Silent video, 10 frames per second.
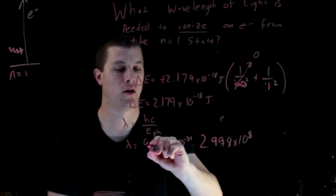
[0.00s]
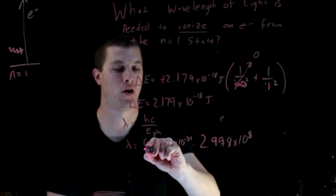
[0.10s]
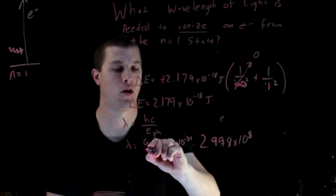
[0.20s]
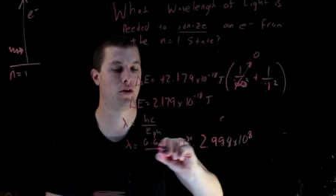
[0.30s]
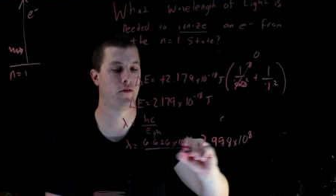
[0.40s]

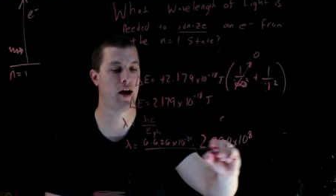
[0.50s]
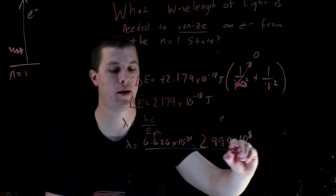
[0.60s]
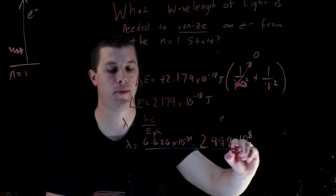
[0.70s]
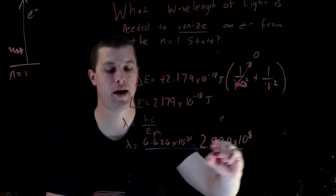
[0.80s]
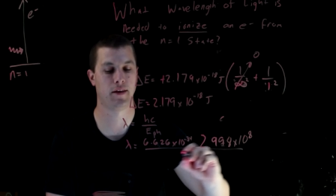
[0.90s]
all
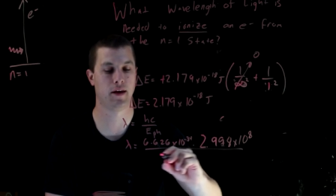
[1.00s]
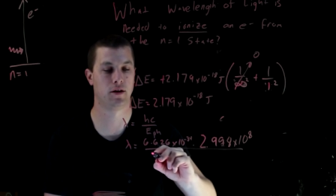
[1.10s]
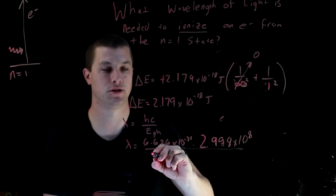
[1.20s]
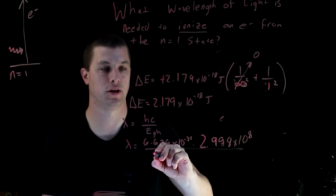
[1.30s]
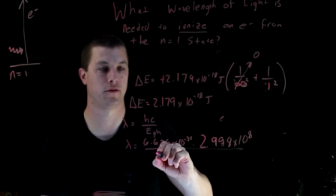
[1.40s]
divided by the
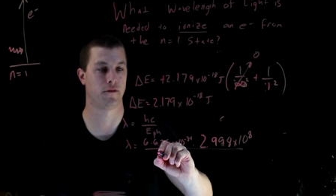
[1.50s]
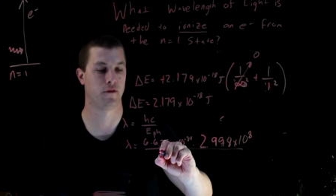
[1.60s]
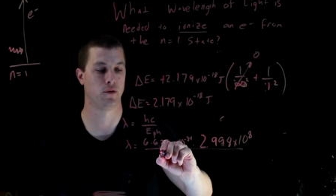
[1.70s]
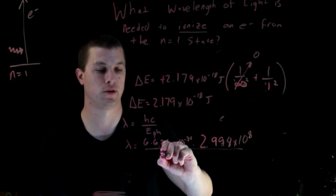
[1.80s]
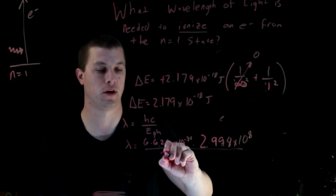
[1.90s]
energy of our
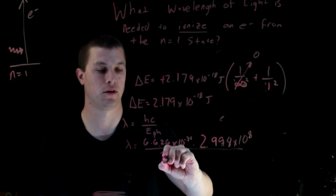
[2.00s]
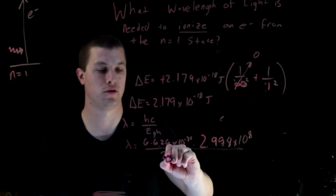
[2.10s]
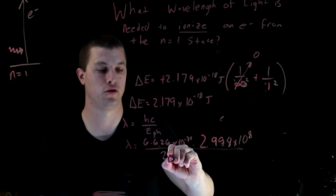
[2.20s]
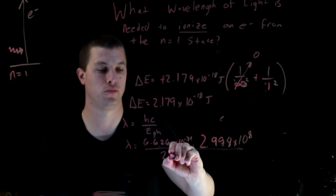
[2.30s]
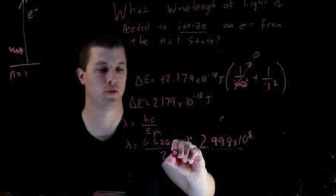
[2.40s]
photon,
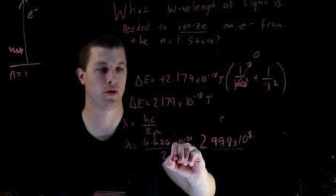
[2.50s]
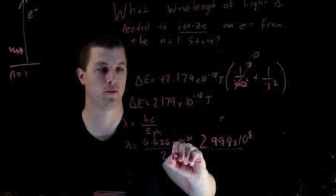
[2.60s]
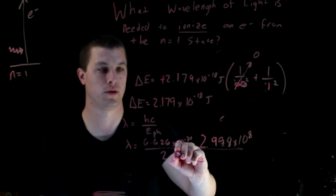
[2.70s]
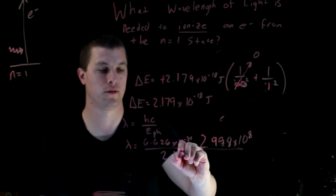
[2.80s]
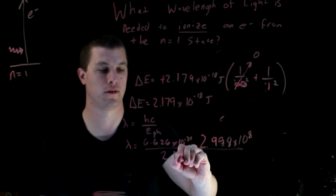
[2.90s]

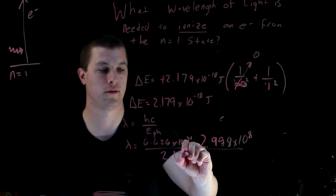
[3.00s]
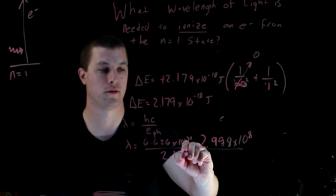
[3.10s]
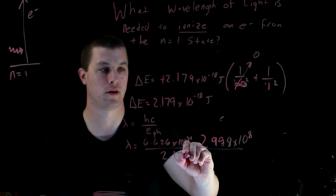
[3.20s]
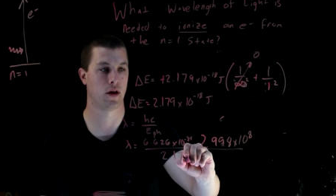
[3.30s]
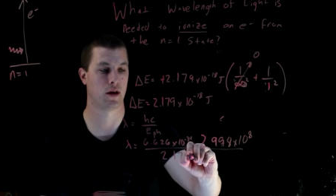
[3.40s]

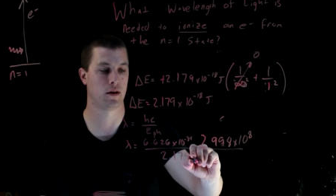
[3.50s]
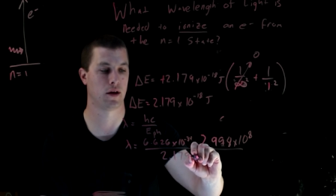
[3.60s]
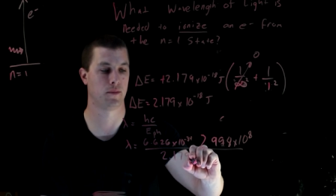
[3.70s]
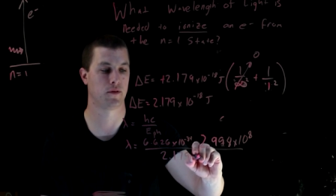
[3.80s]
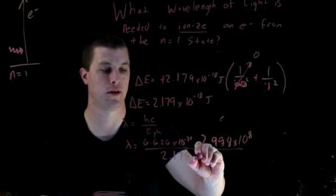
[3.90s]
2.179
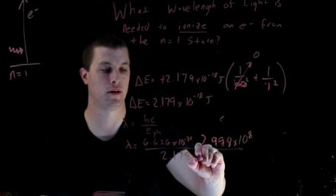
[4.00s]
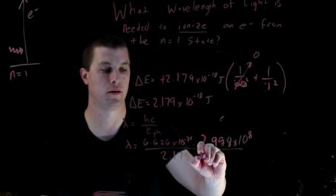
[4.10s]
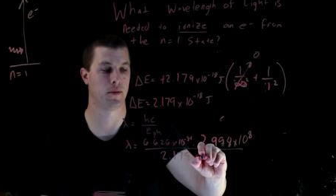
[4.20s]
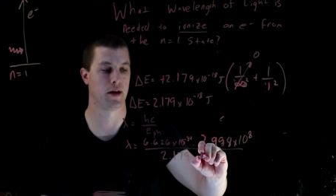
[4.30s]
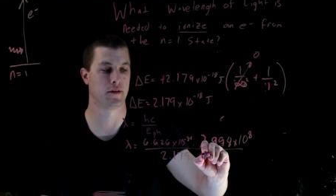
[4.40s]
times 10 to
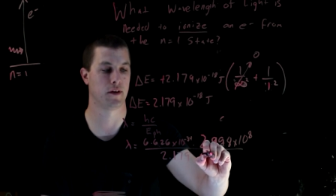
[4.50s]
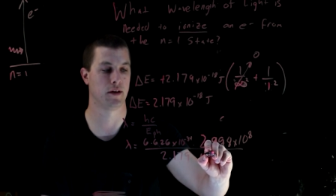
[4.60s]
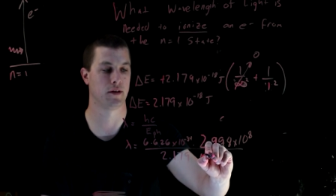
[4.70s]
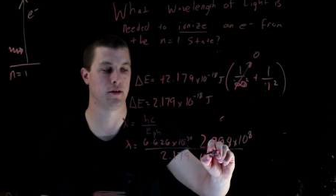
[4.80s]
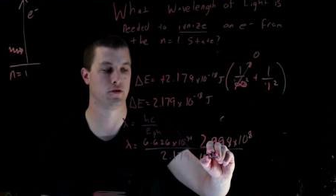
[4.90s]
the minus
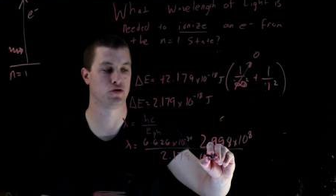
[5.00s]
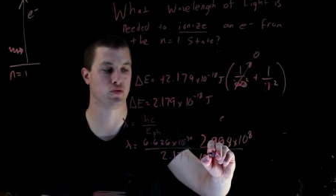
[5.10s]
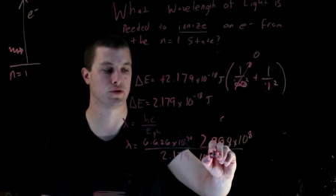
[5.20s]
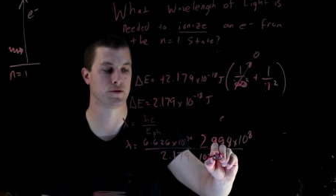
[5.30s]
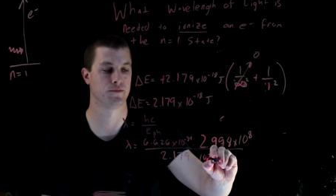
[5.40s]
18
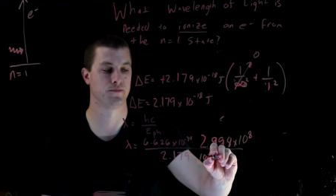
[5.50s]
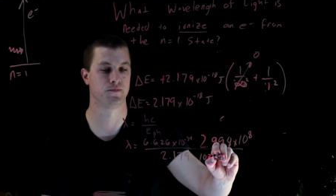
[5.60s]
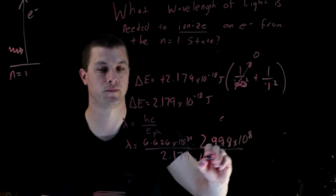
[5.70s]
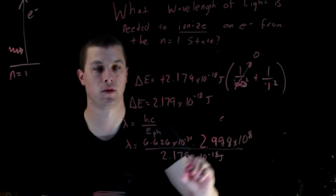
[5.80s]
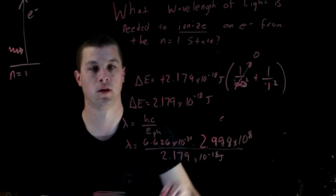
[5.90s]
joules.
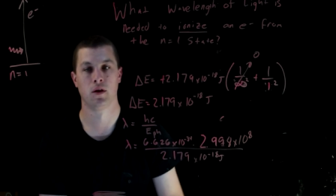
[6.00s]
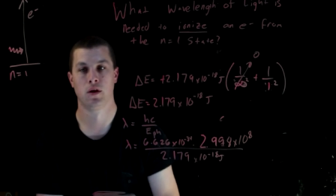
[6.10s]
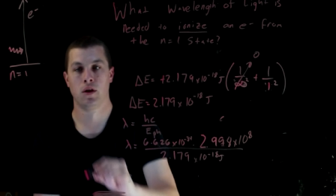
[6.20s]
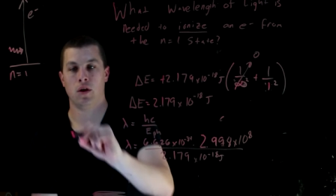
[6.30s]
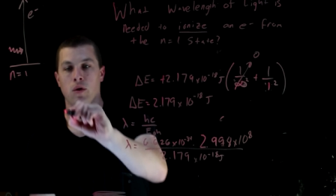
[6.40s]

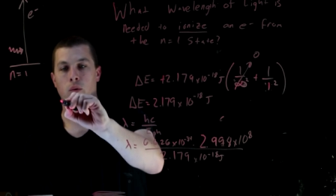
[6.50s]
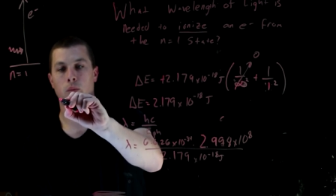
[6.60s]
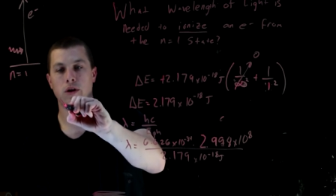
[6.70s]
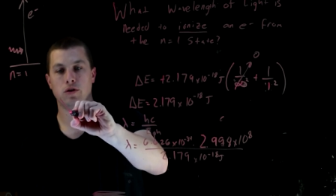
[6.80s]
When we